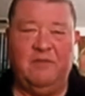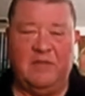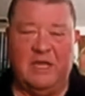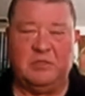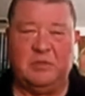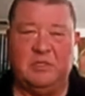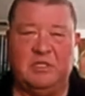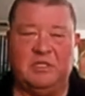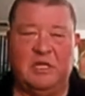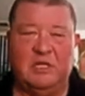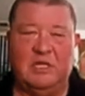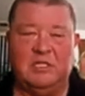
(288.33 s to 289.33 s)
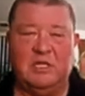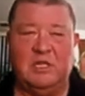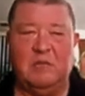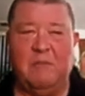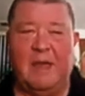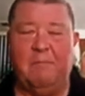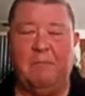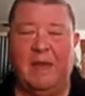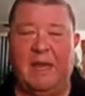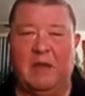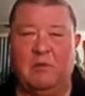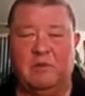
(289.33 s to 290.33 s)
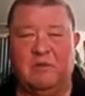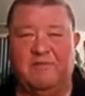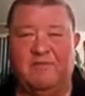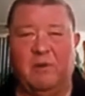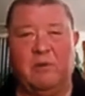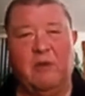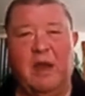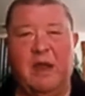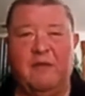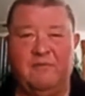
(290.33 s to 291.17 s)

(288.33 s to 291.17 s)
That's when he sent the map back with the photograph.